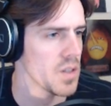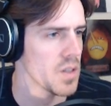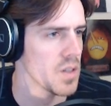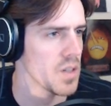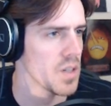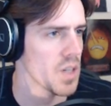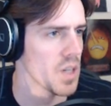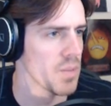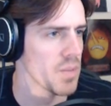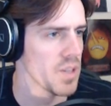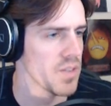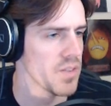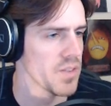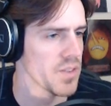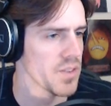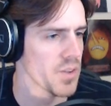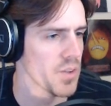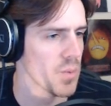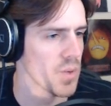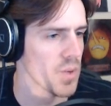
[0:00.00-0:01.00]
And I believe this
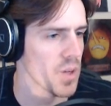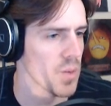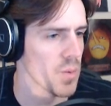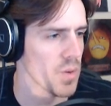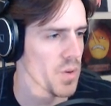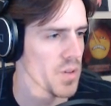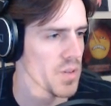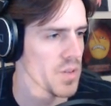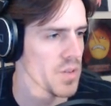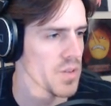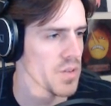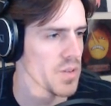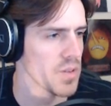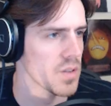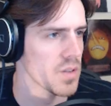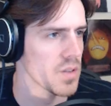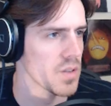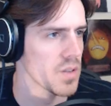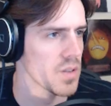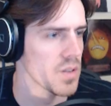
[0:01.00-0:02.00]
is the one I want.
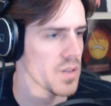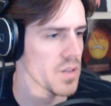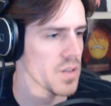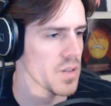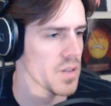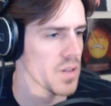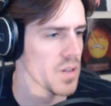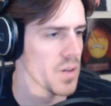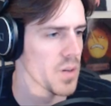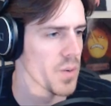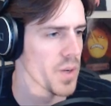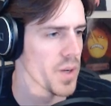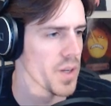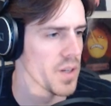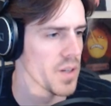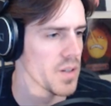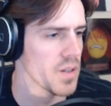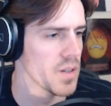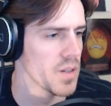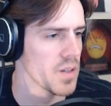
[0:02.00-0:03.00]
Oh, wait.
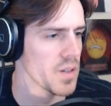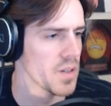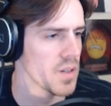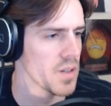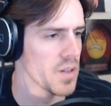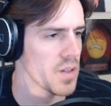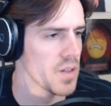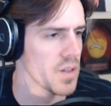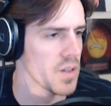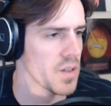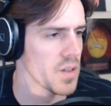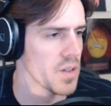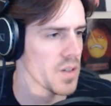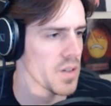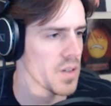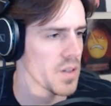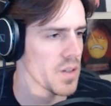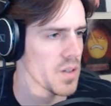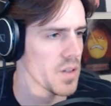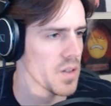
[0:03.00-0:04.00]

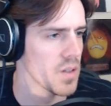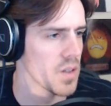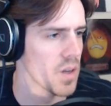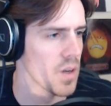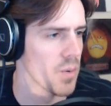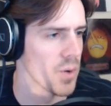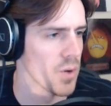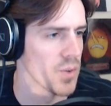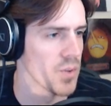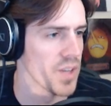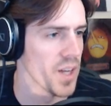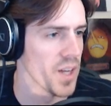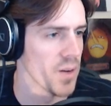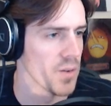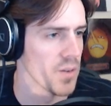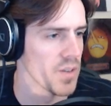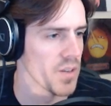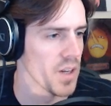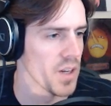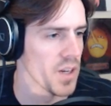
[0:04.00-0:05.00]
I want to go
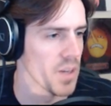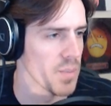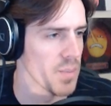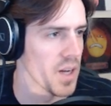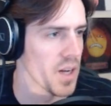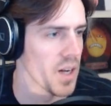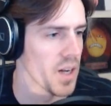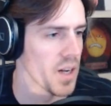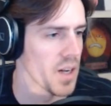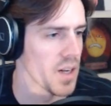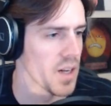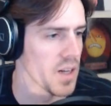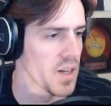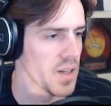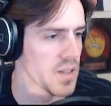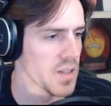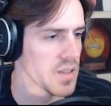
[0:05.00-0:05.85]
down, not up. Haha.